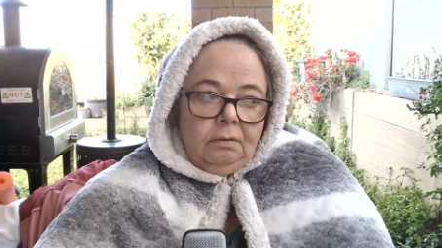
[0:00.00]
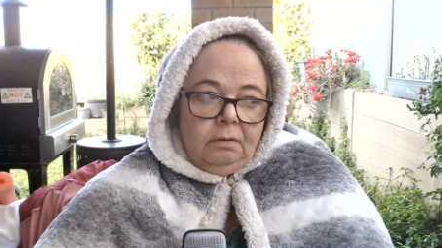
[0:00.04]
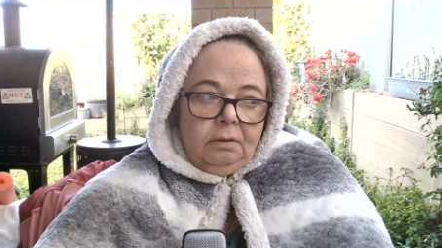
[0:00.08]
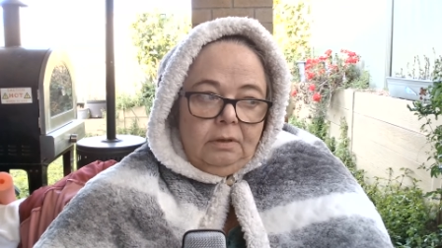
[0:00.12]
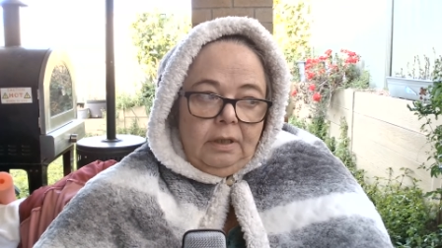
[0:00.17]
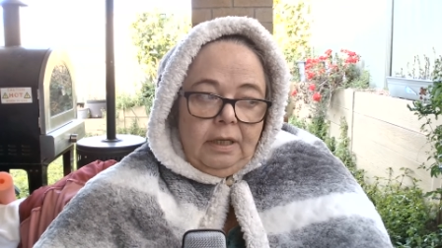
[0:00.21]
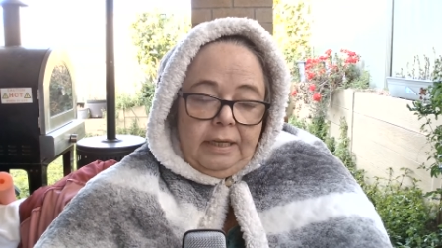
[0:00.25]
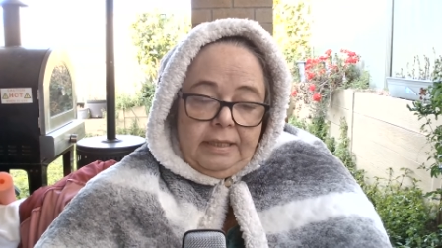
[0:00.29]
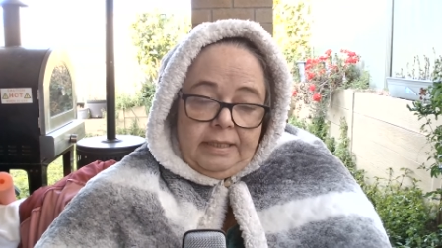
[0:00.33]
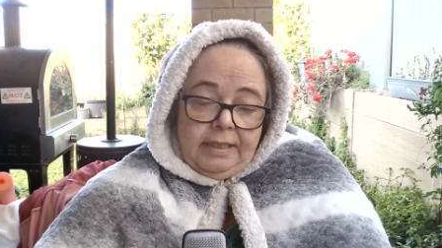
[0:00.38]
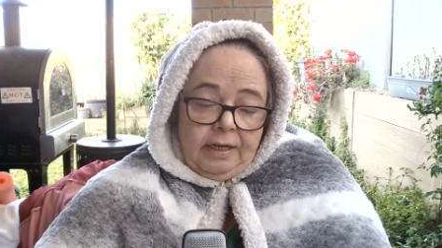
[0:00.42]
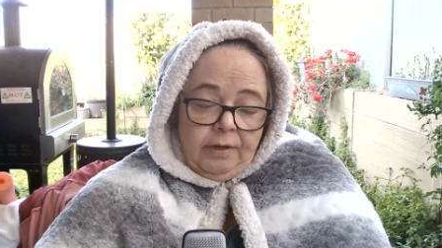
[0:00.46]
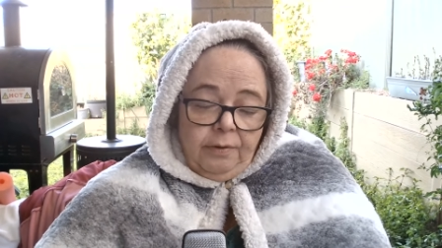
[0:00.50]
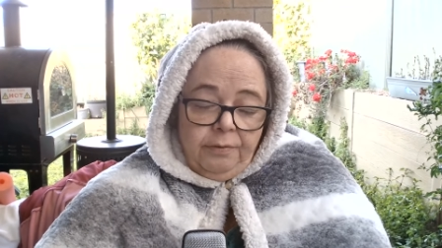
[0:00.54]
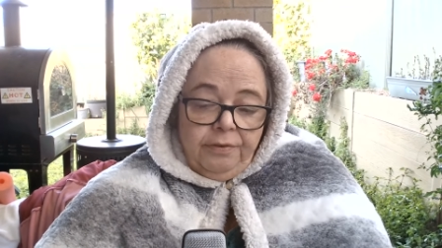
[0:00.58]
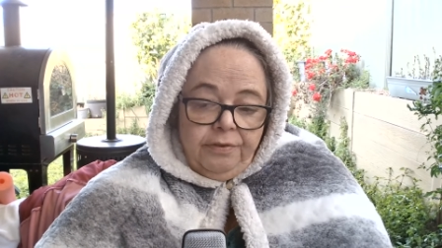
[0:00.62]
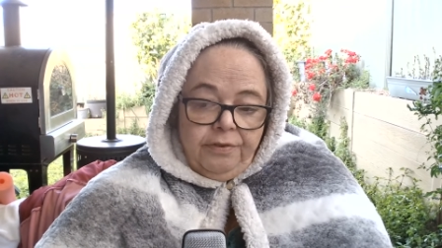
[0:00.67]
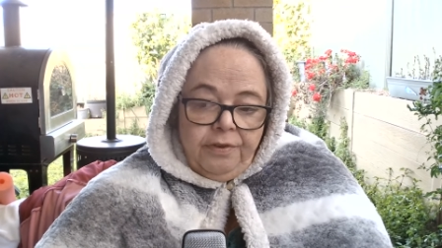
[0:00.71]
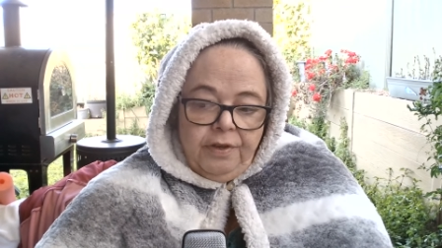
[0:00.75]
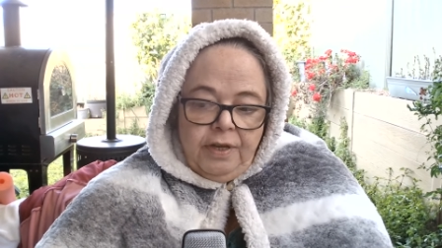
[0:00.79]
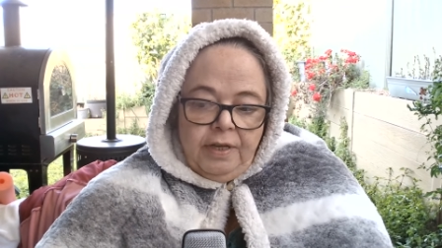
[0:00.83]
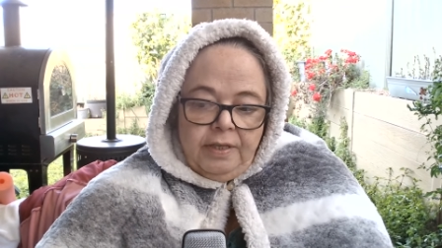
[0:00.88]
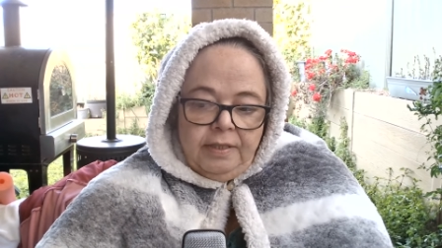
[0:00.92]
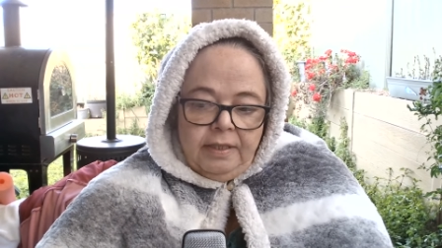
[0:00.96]
that I did on
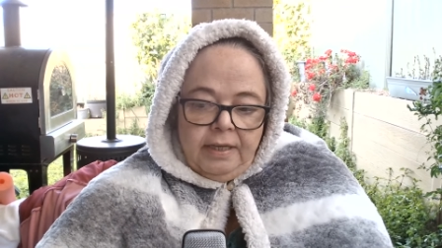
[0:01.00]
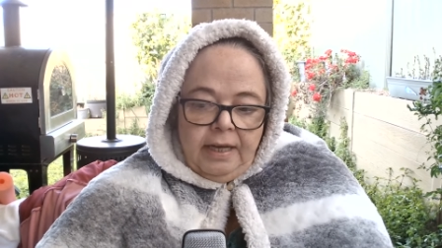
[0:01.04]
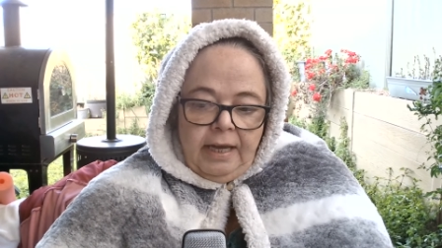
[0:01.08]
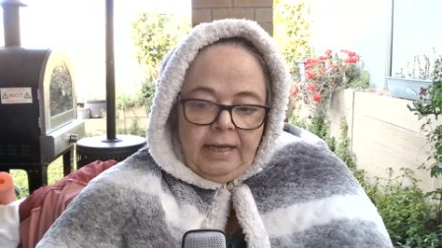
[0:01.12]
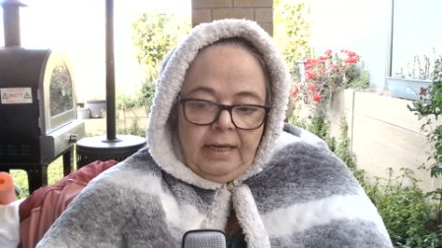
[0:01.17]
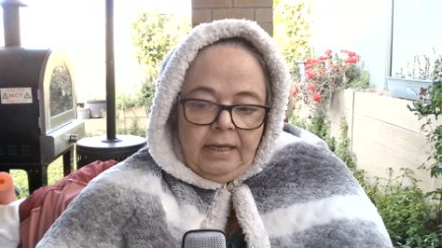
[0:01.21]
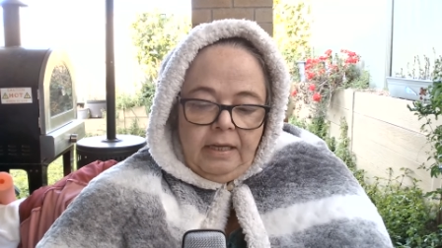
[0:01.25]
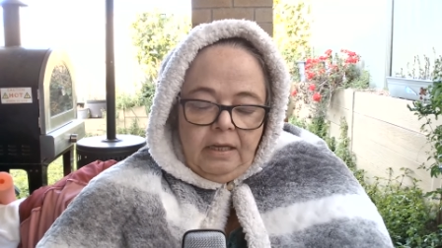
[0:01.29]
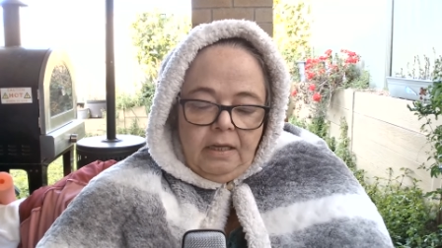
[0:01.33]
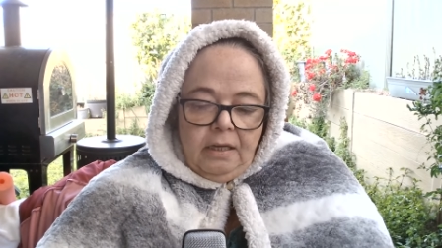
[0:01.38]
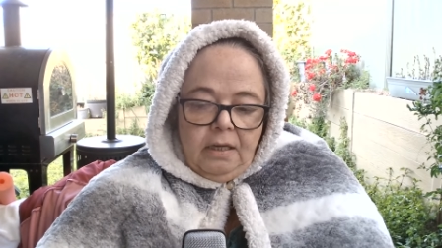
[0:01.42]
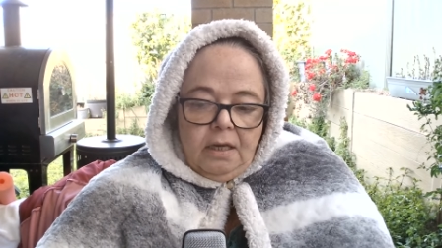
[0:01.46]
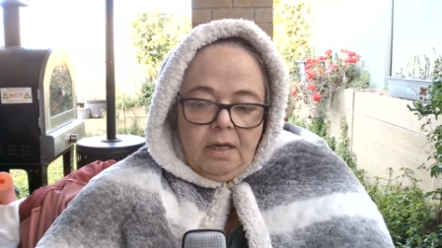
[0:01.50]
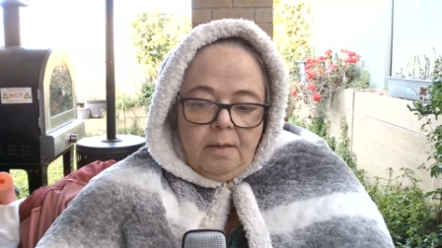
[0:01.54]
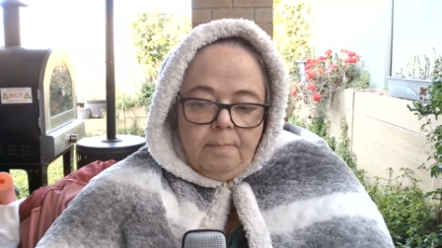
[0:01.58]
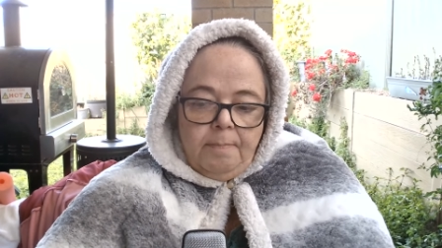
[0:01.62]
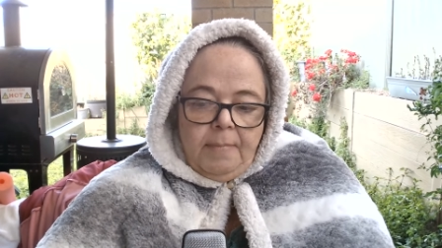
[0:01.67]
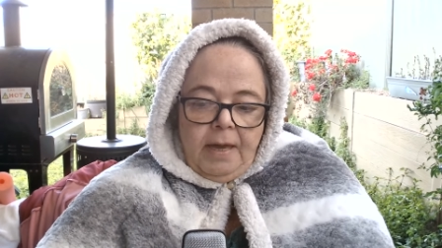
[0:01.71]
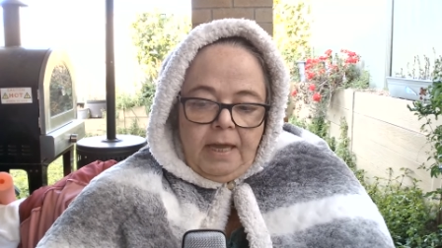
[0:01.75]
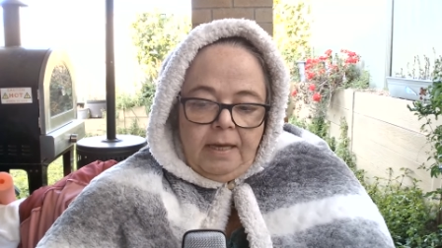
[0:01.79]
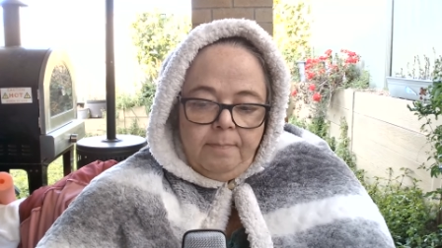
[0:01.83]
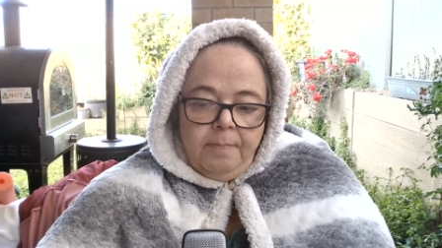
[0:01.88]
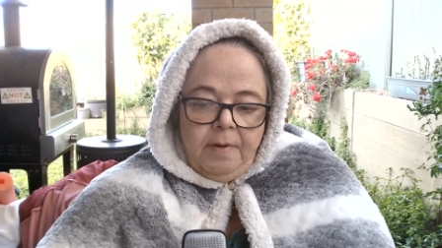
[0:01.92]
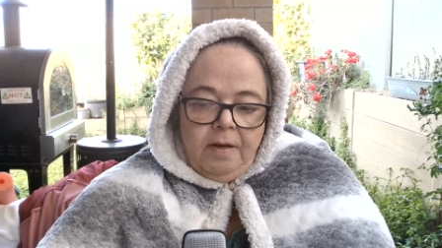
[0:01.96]
Thursday
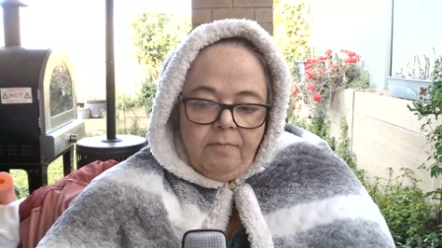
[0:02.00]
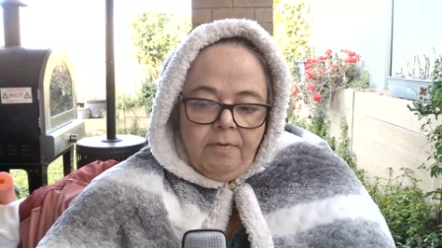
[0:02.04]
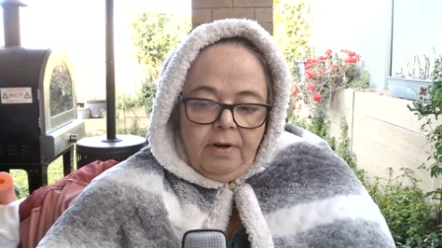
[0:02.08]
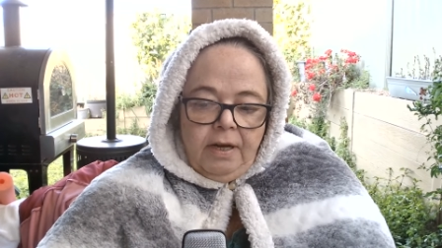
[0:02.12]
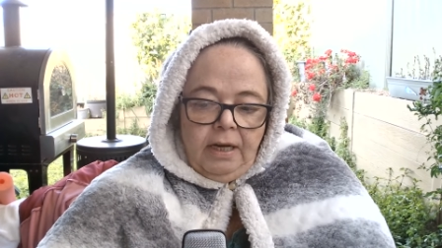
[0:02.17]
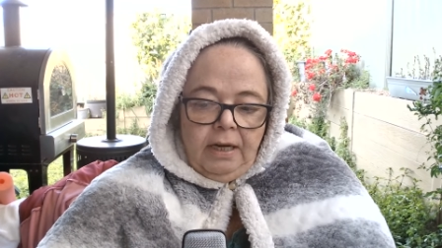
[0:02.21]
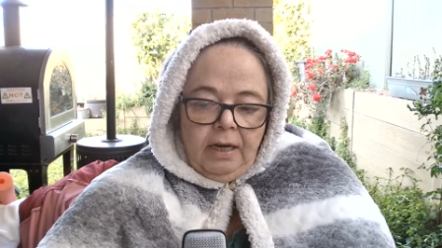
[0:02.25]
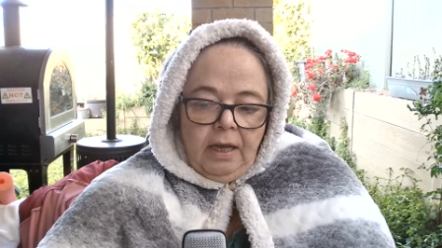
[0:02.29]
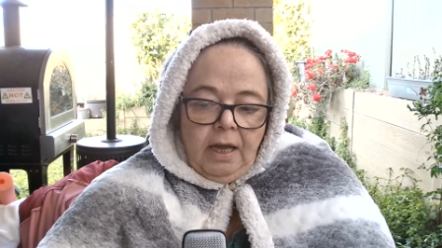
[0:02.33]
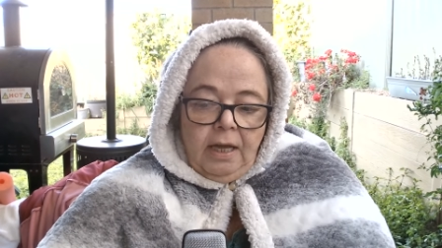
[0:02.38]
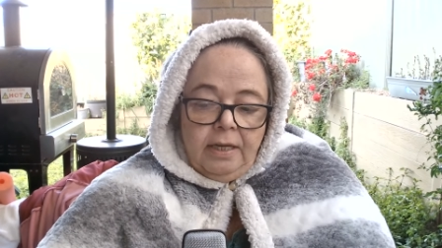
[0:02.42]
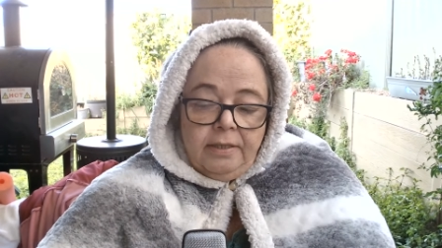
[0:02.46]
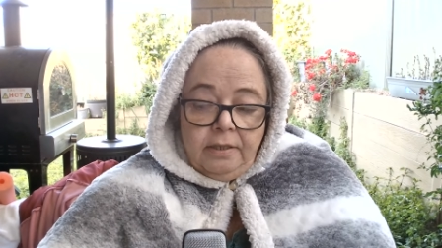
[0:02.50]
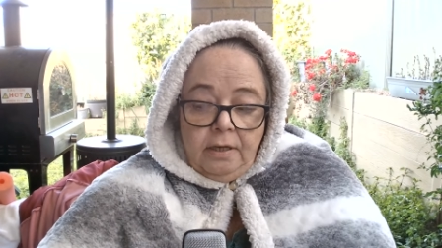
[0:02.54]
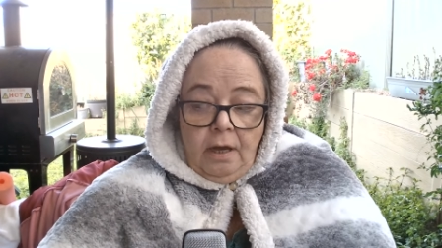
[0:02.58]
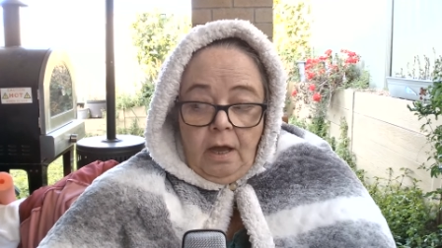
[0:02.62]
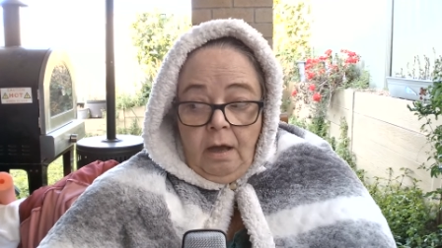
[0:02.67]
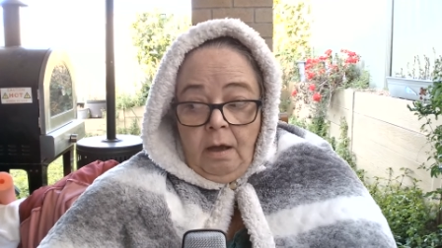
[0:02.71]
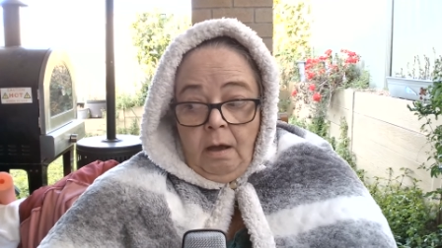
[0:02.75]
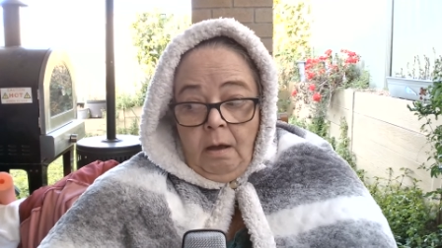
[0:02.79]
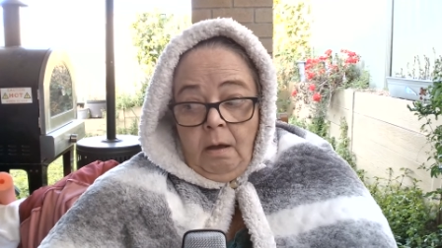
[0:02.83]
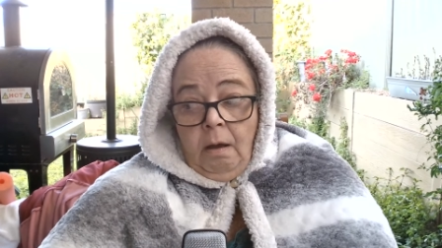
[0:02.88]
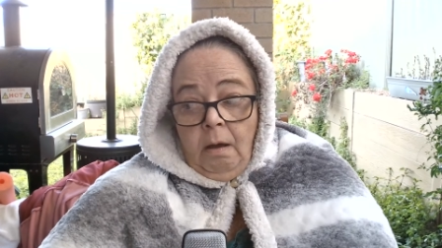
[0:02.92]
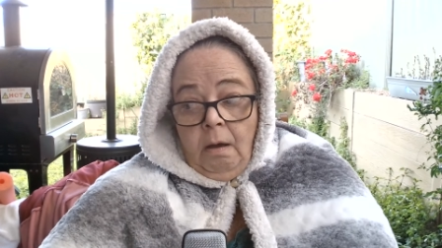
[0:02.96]
made me realize,
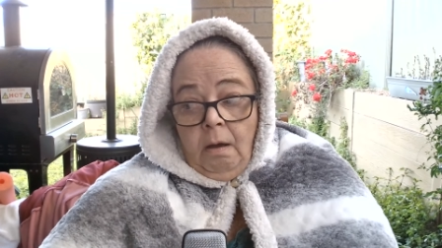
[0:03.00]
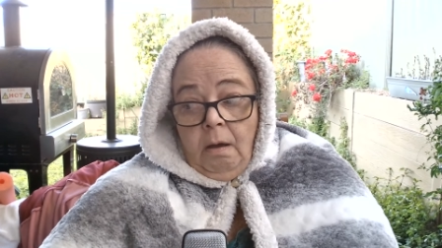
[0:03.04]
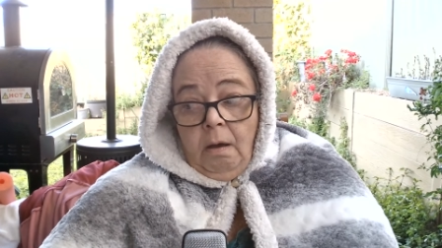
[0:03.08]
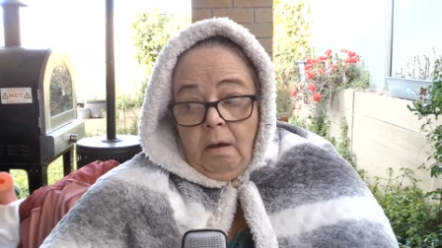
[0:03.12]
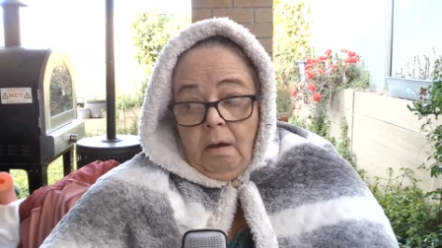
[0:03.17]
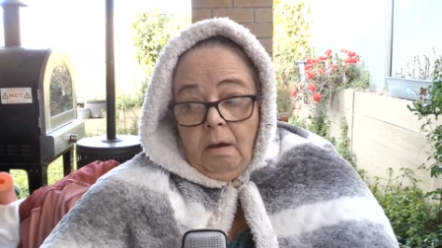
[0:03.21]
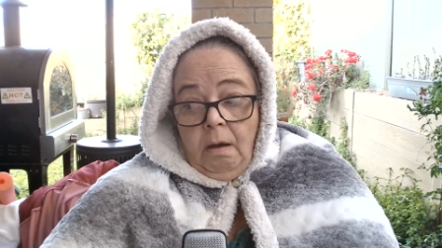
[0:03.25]
oh,